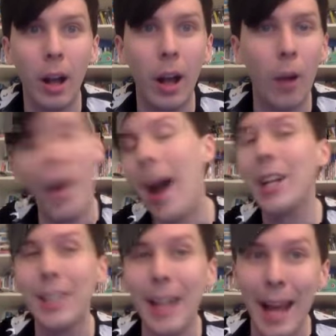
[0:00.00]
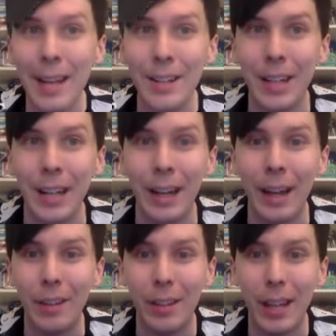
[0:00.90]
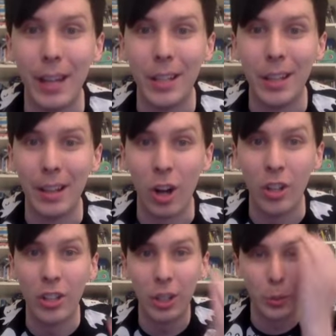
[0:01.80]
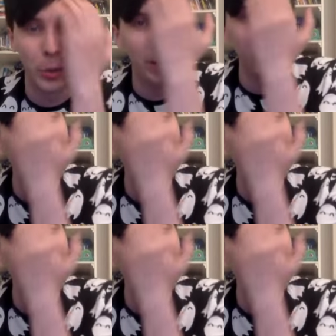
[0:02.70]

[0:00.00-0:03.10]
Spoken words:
We're actually ending in the theatre that the Oscars were in,